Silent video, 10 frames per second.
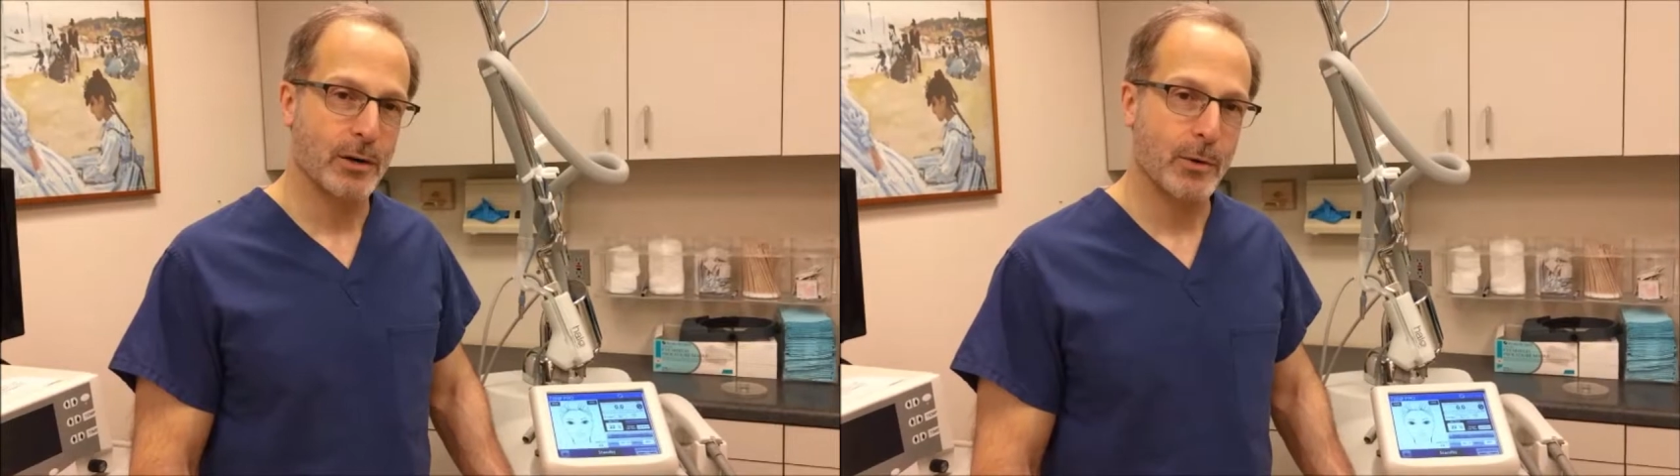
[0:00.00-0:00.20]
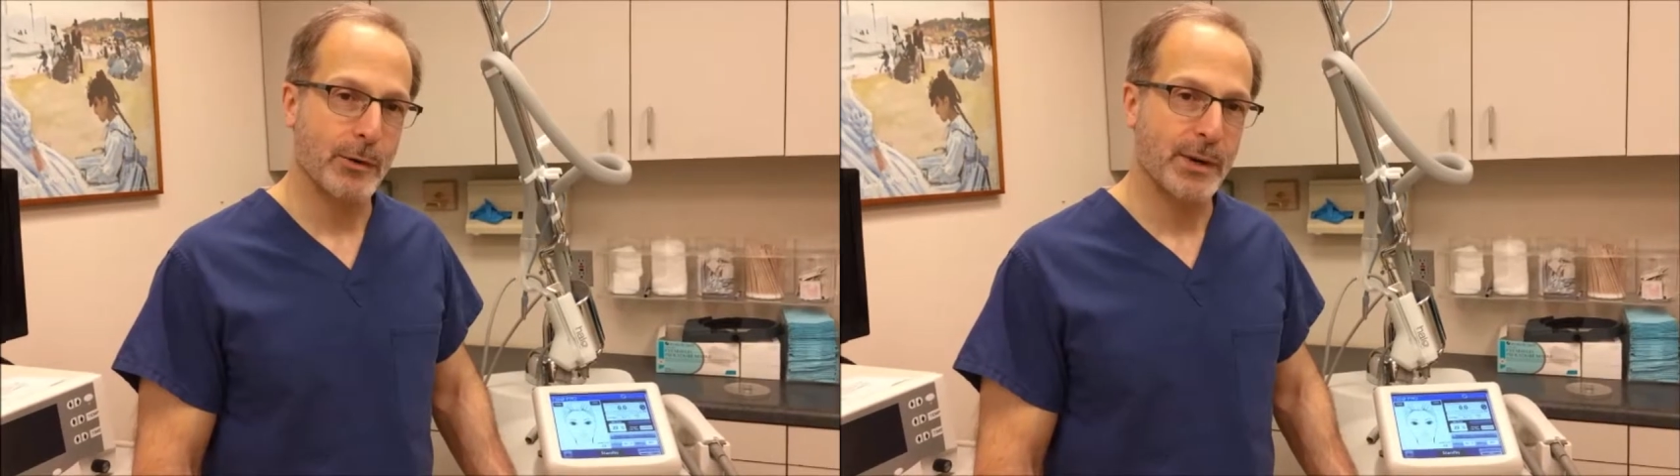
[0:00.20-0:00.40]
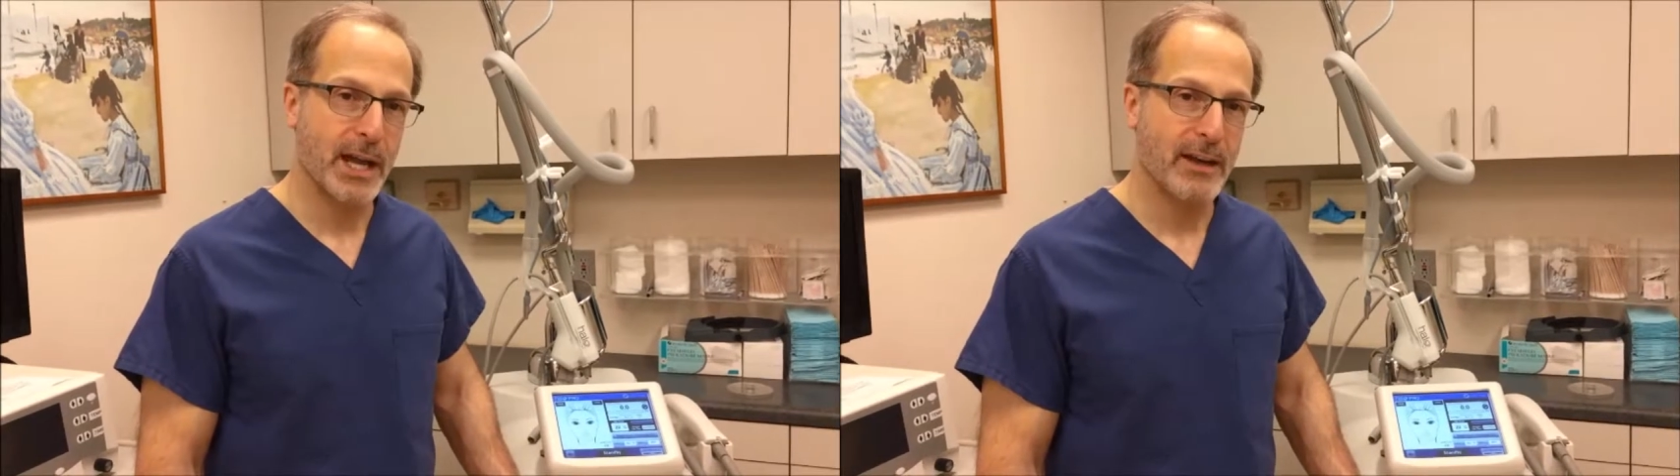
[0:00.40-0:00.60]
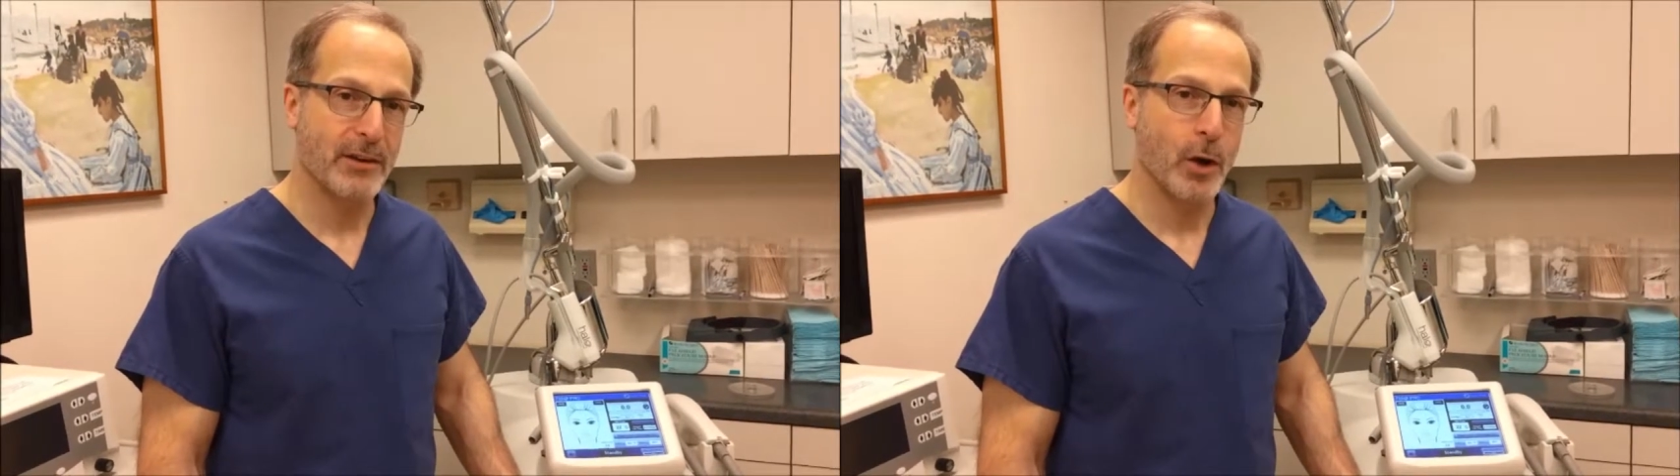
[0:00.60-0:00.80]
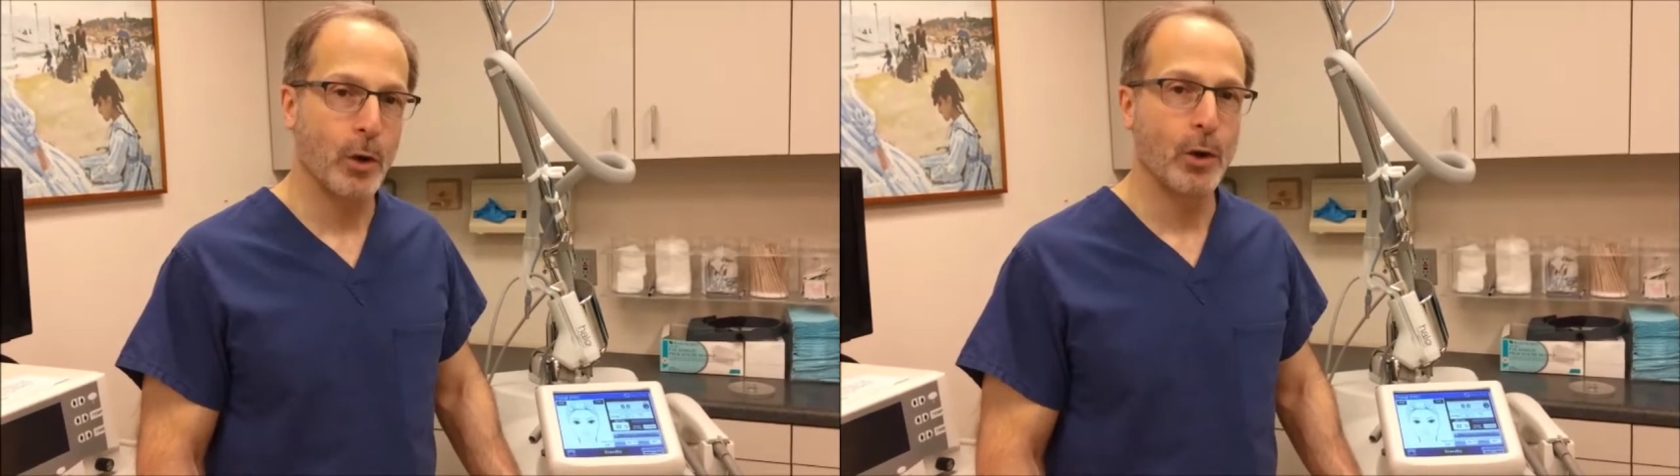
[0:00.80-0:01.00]
where we have a
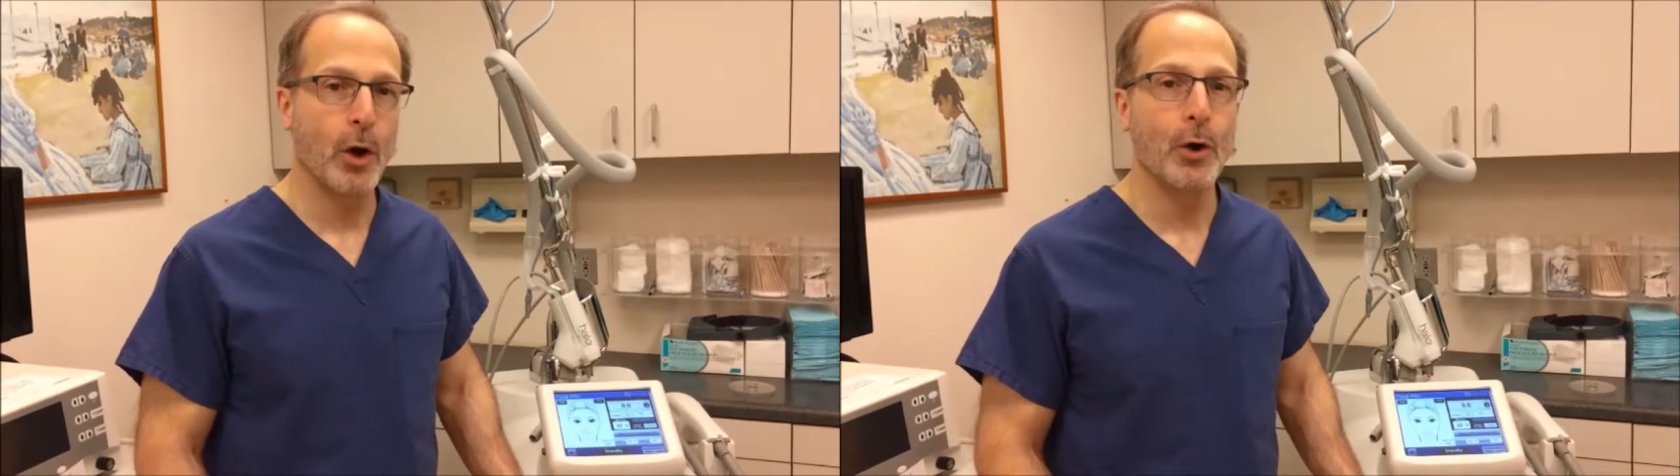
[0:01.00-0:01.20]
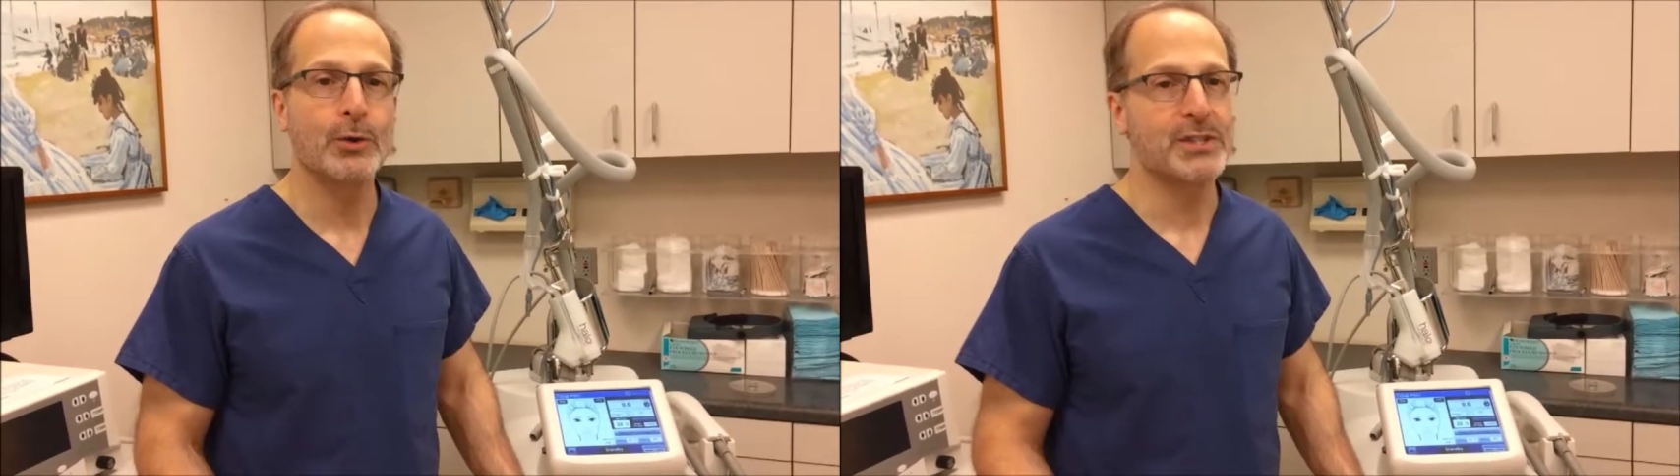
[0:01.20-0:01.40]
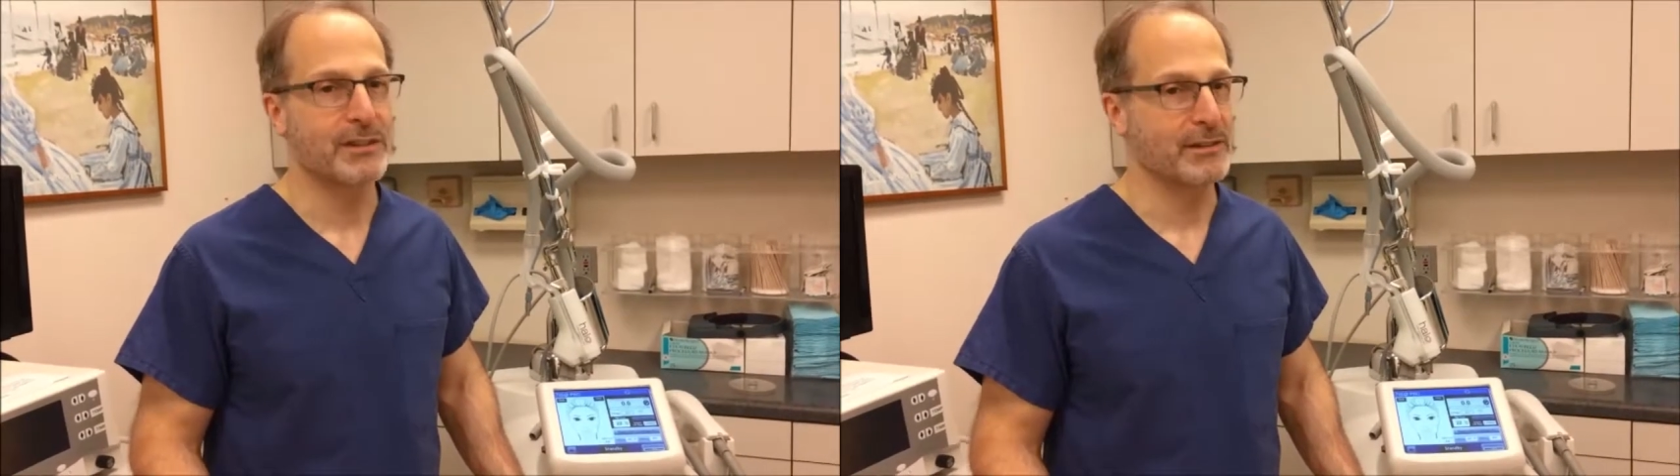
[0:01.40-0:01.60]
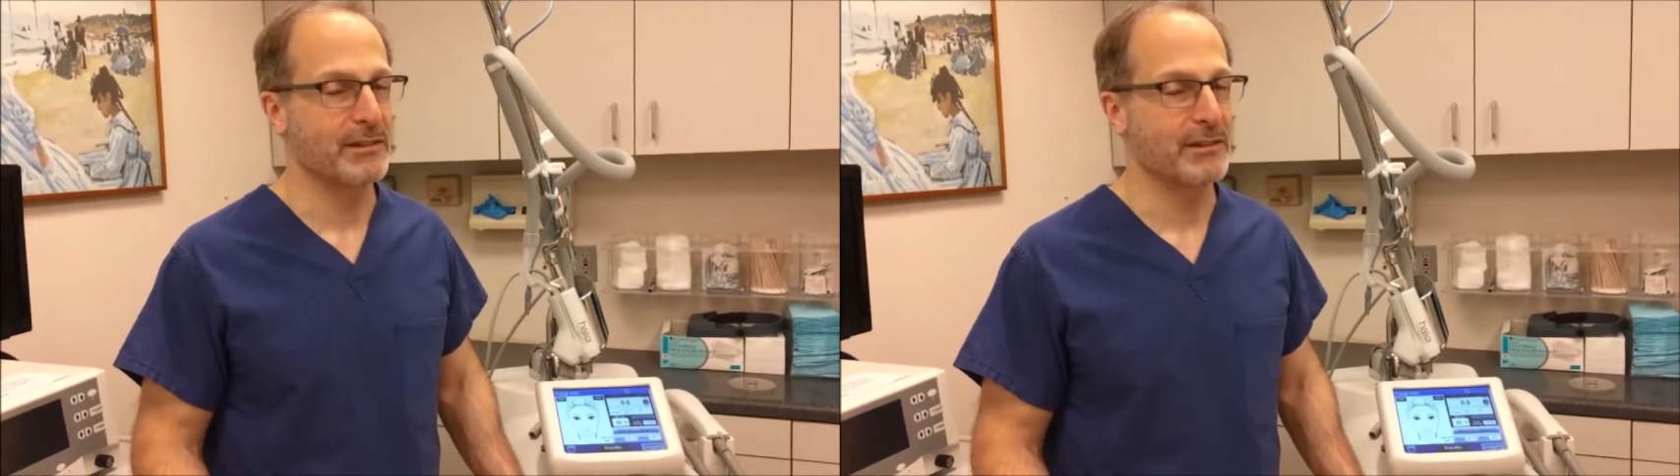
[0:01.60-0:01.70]
whole host of